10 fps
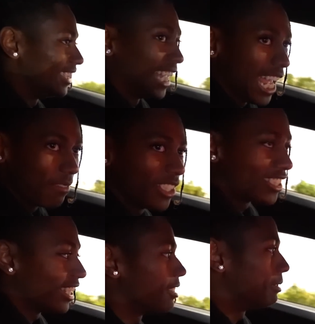Damon,
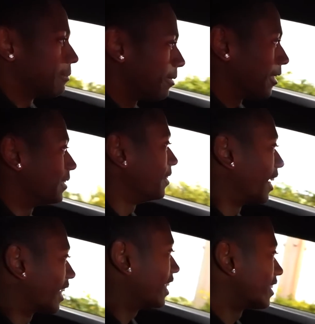sick one, part two.
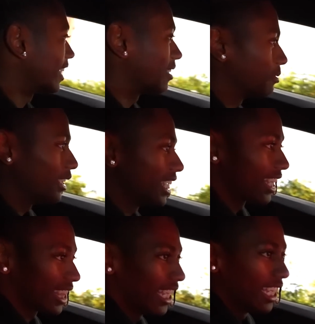I guess that's what it, I
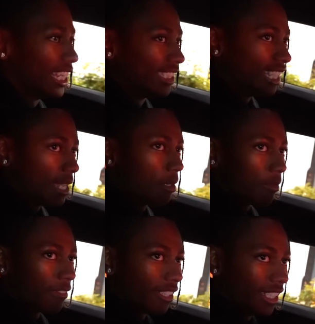think Damon
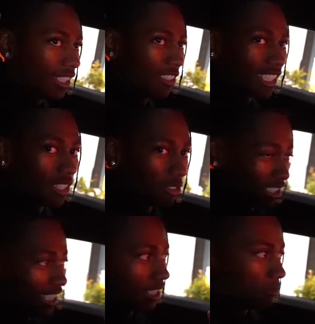Beverly Hills equals
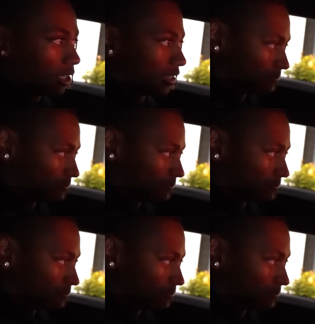sick one.